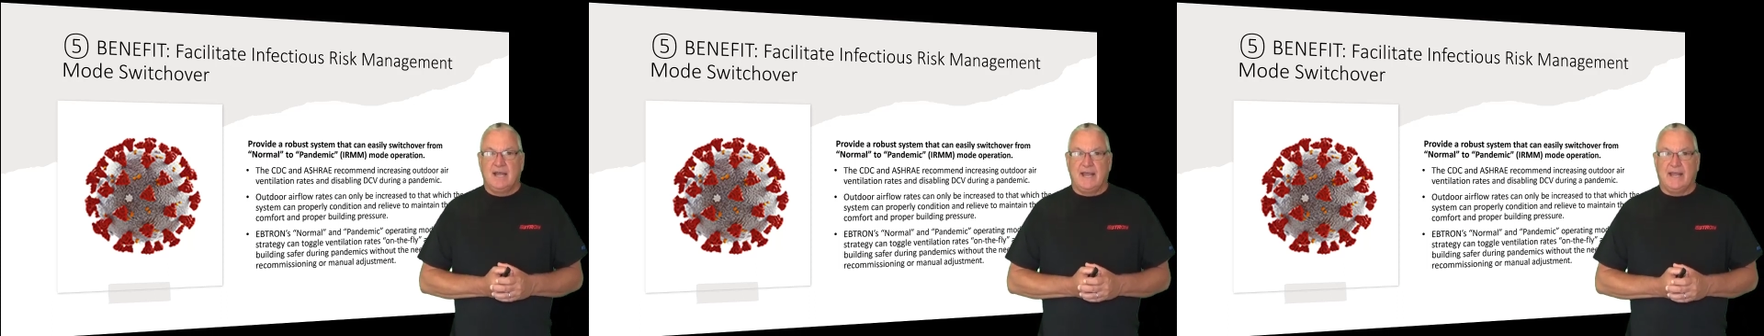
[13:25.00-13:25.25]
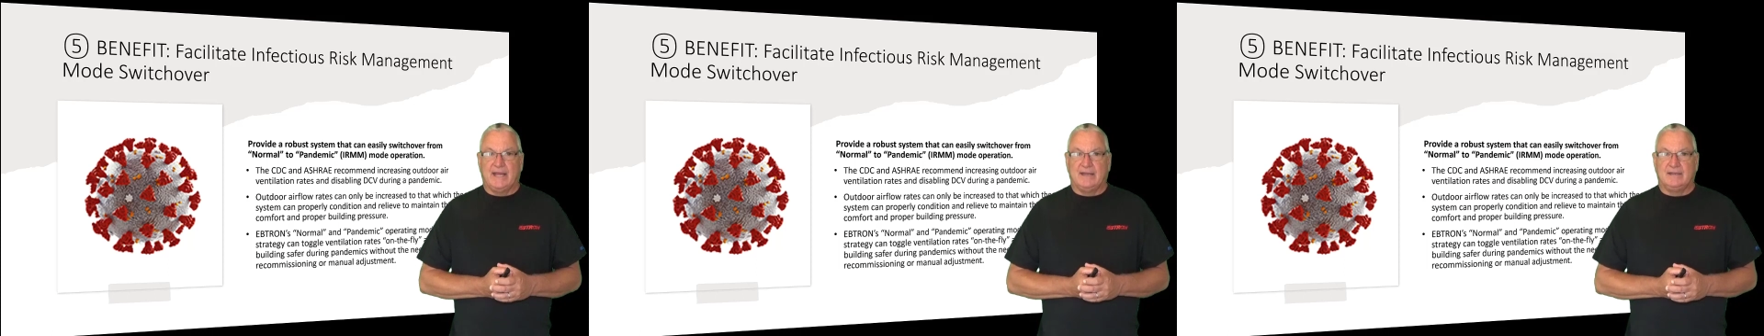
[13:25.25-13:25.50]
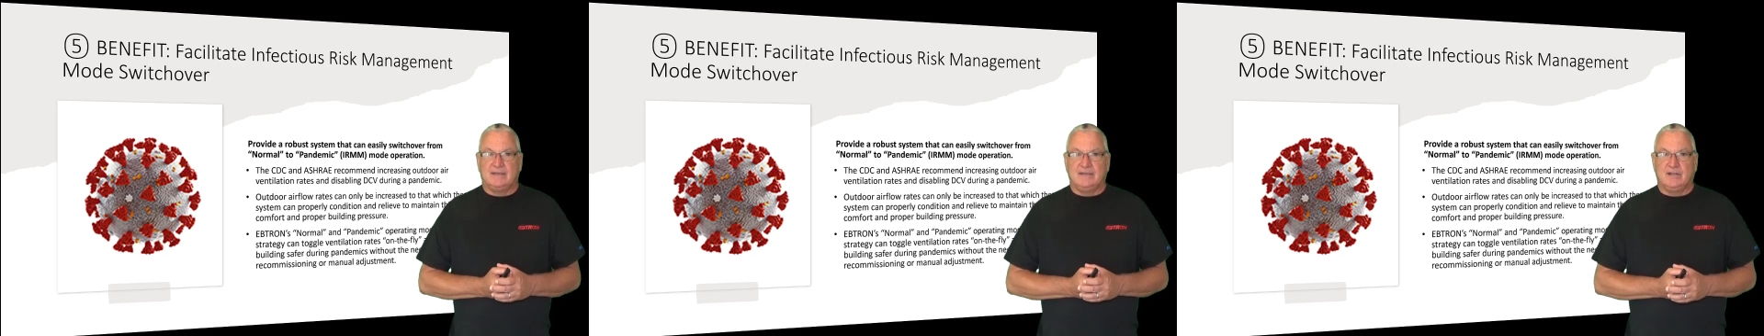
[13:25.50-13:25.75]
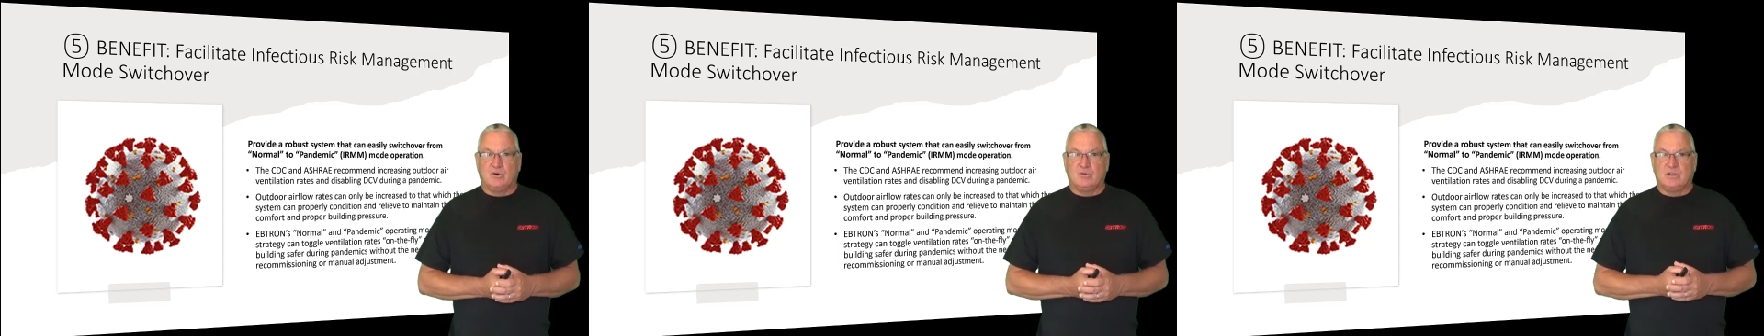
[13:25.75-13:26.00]
And,
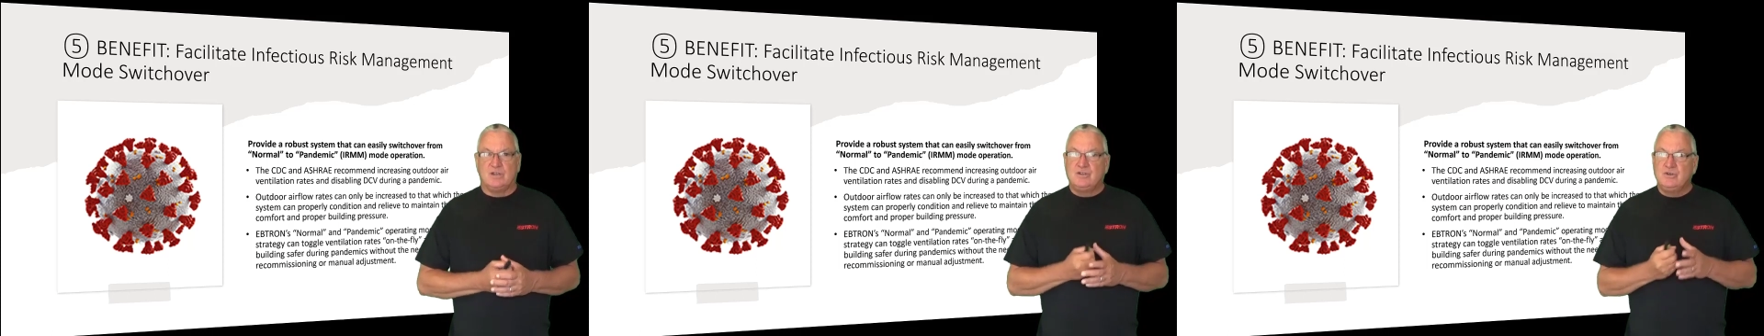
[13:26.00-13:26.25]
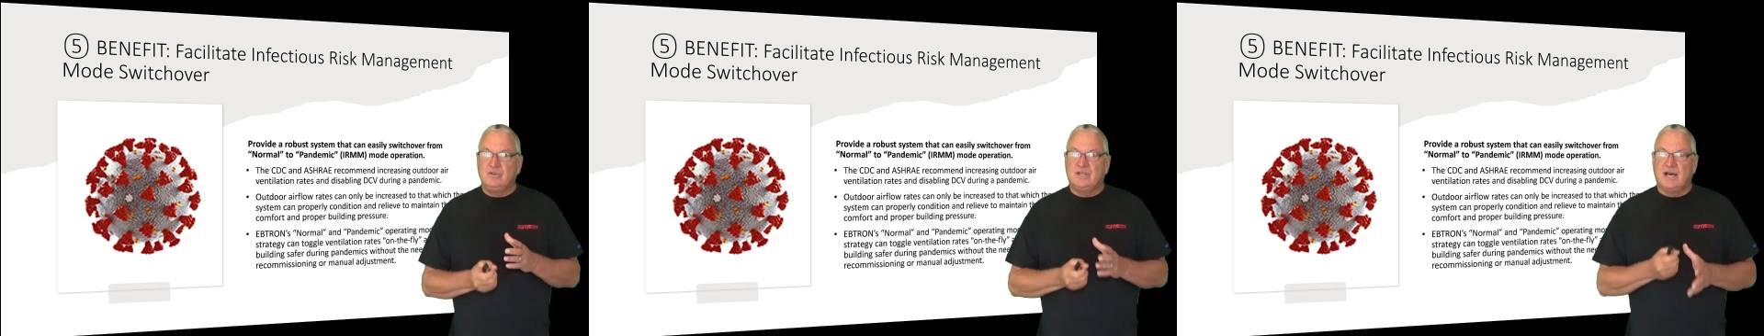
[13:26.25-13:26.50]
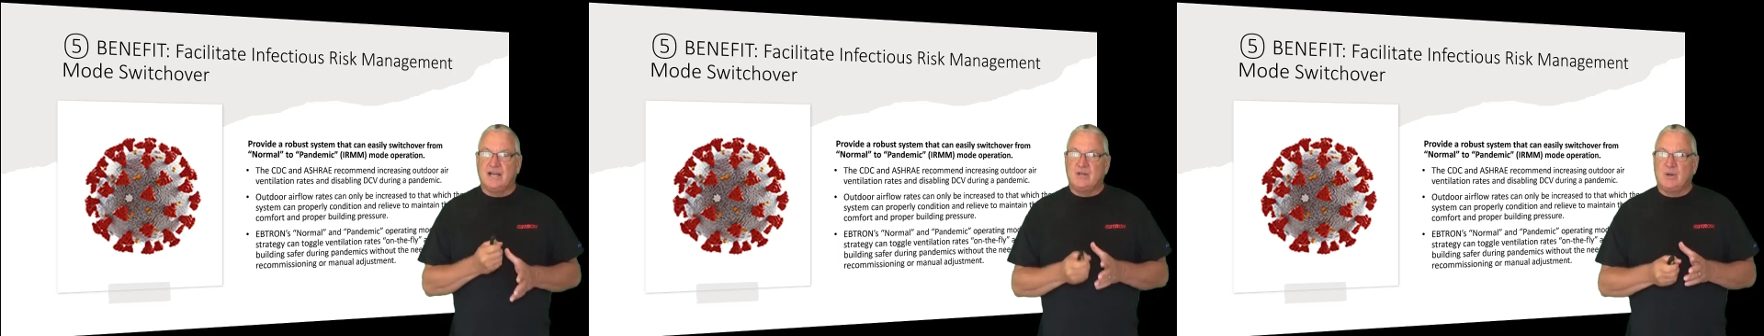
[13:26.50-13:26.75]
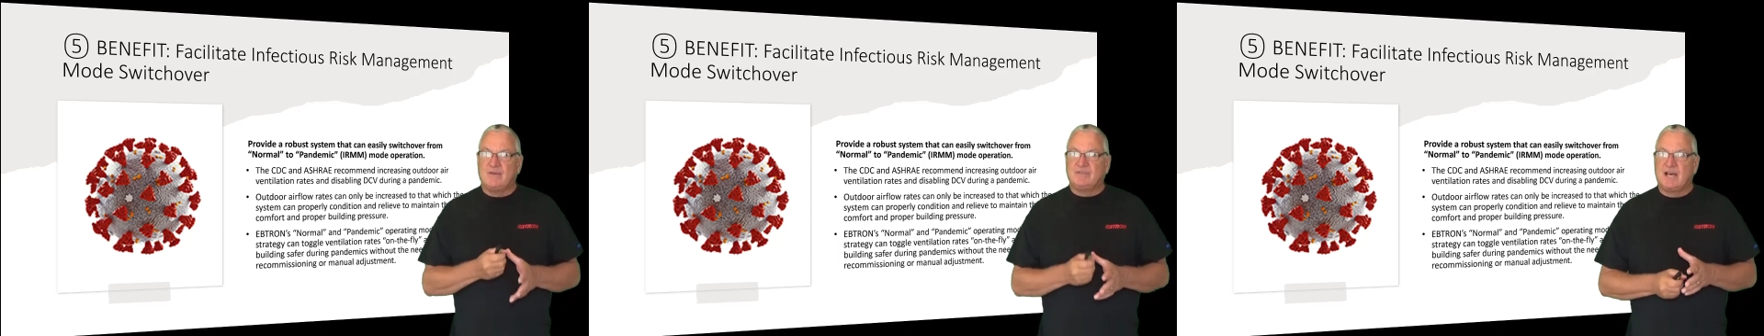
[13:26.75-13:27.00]
to do that, you
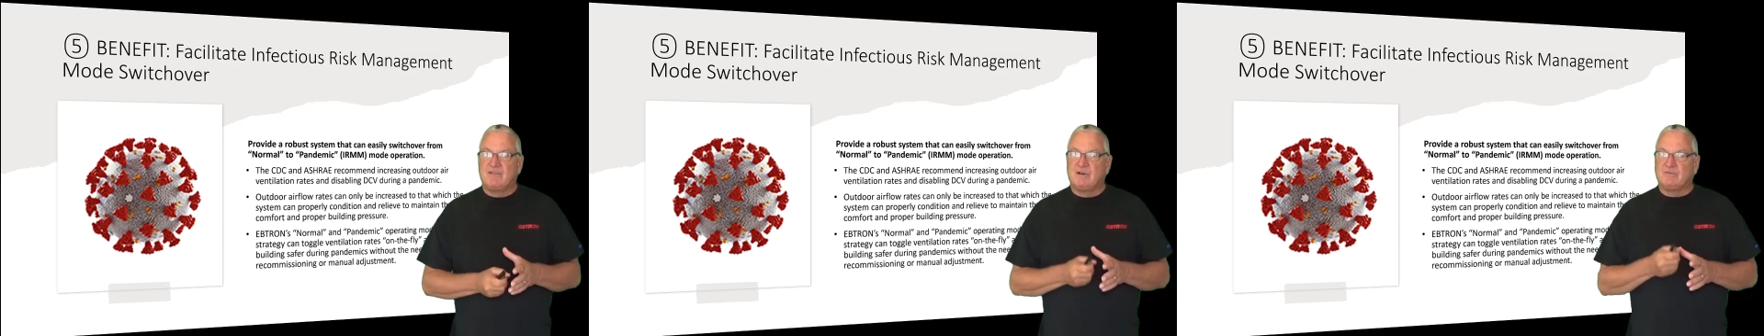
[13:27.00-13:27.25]
have to have a